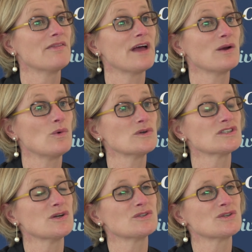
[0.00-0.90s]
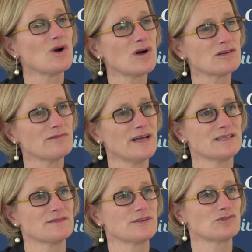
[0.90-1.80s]
They also
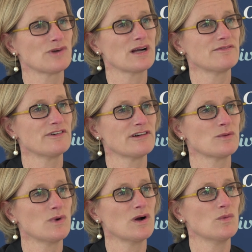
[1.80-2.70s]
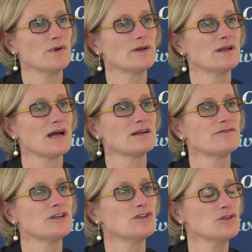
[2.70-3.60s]
tolerated the drug very well with none
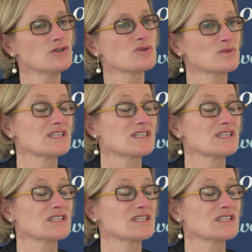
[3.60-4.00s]
of the usual